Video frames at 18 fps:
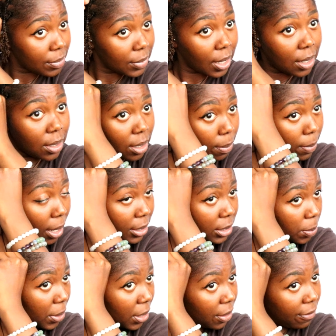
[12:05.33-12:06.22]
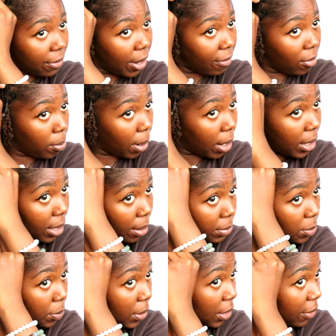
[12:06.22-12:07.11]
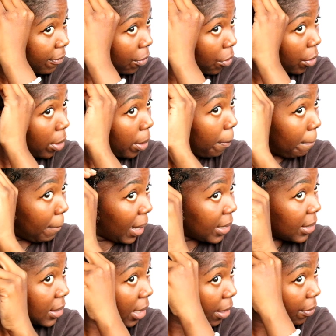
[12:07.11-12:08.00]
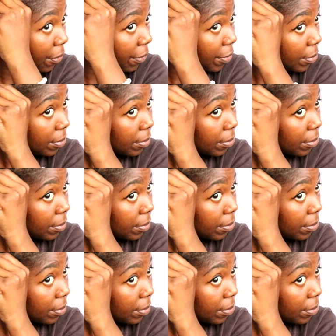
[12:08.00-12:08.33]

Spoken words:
And I'm not speaking for everybody, I'm speaking for myself.